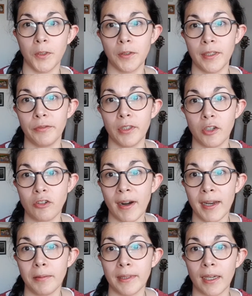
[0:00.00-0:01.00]
give it a
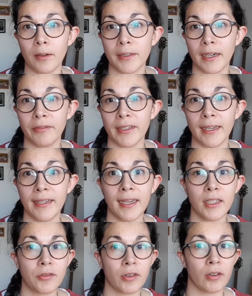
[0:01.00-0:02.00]
try without having any
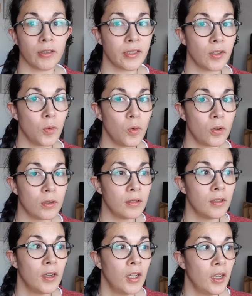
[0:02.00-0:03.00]
extra cost,
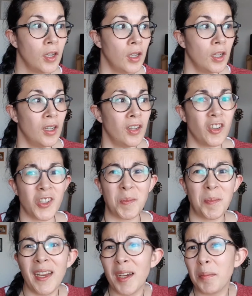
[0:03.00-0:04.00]
or just
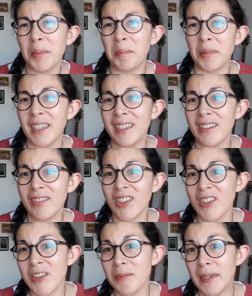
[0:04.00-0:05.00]
pick up the printed
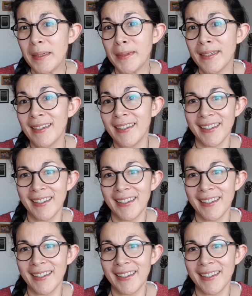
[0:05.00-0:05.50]
version maybe.